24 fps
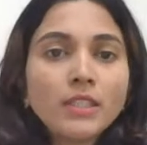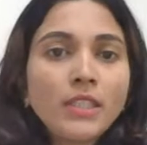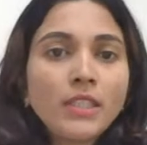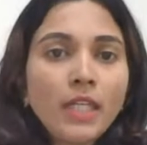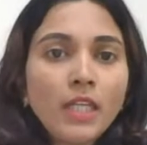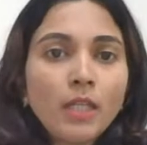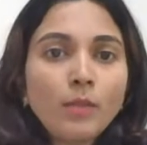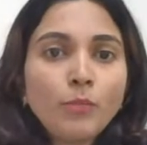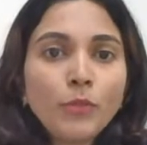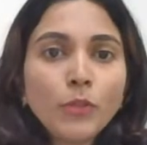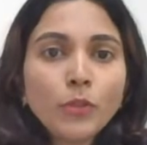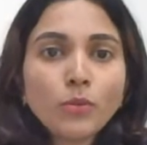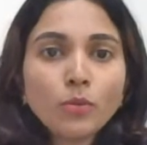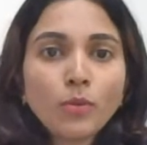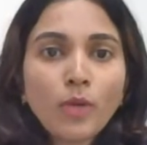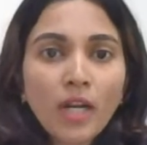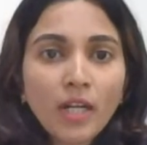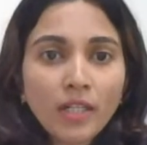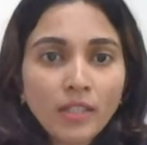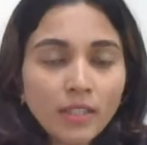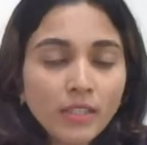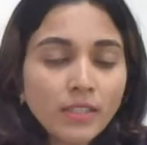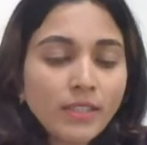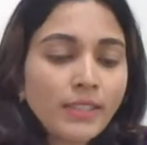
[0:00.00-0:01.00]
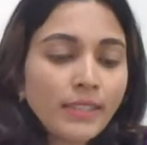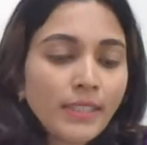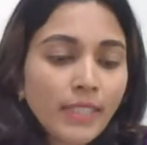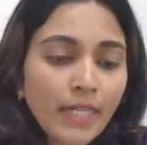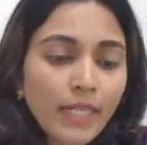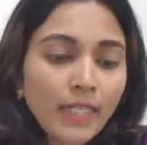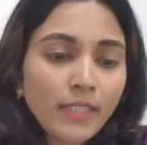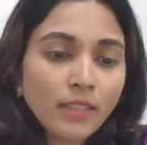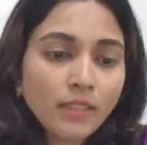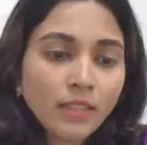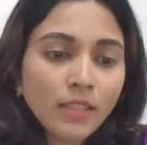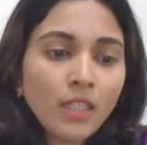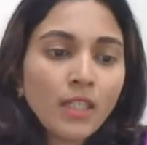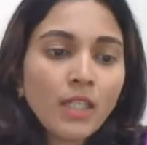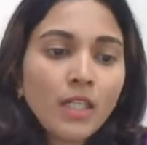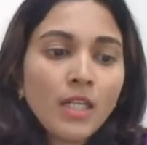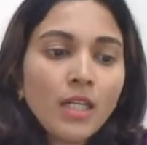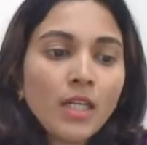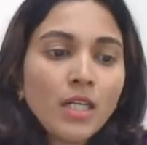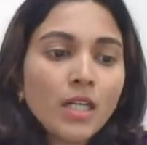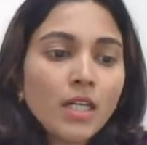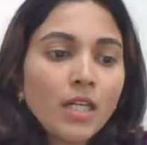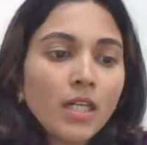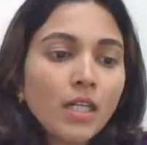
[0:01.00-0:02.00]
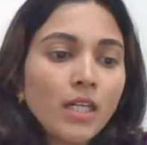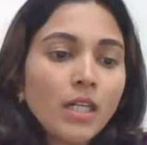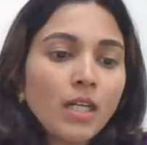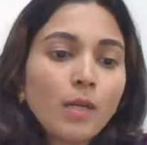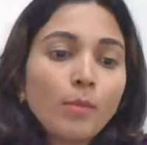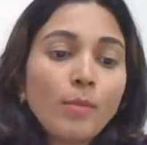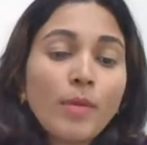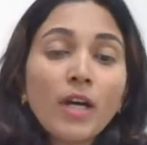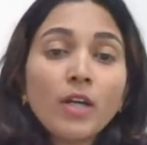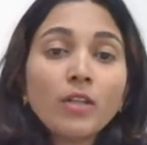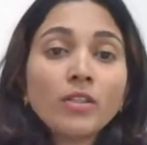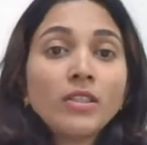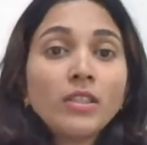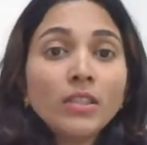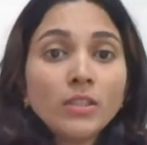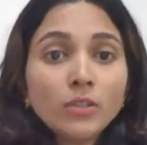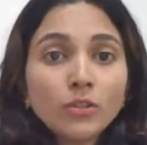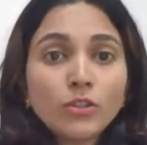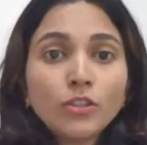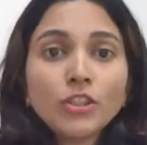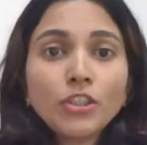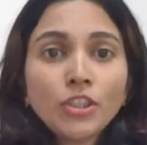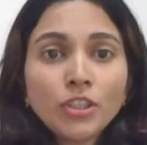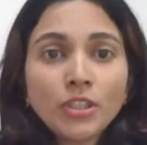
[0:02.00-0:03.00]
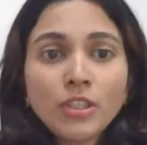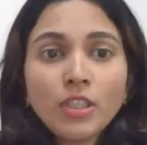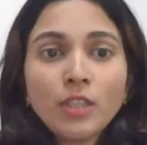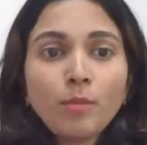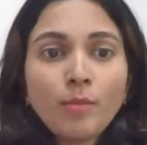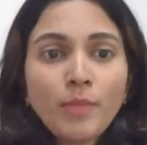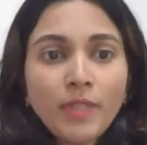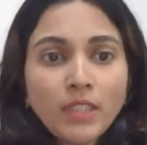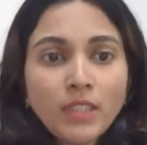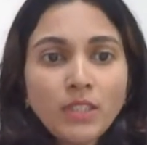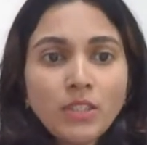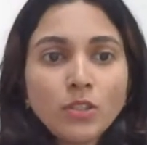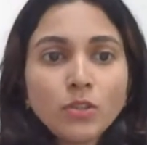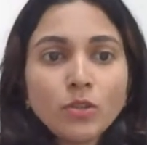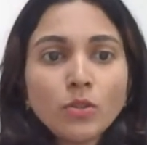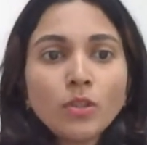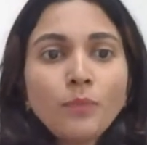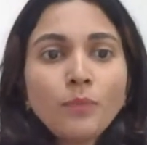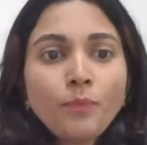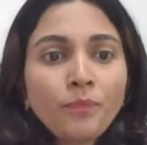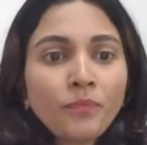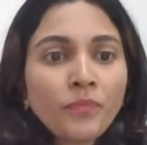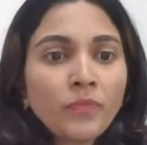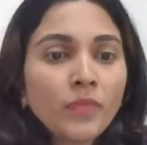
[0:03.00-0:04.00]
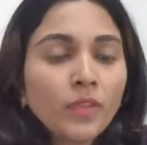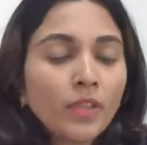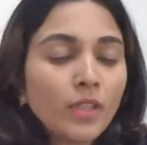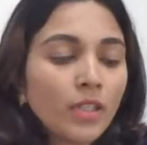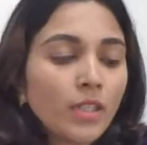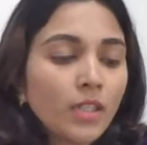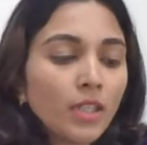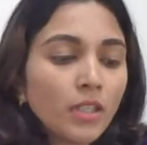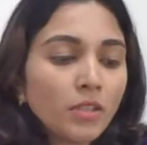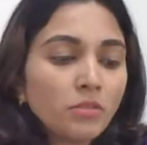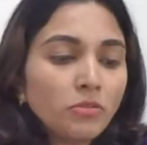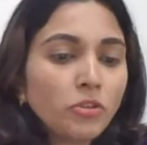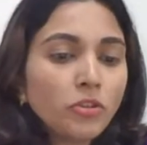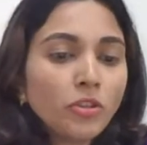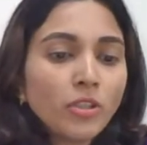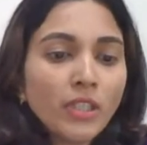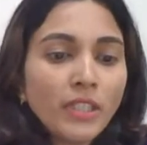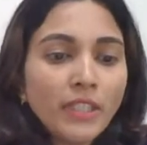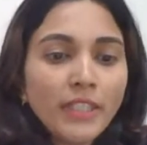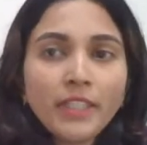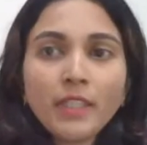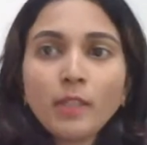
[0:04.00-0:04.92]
helped you to understand about nutrition and PCO, a little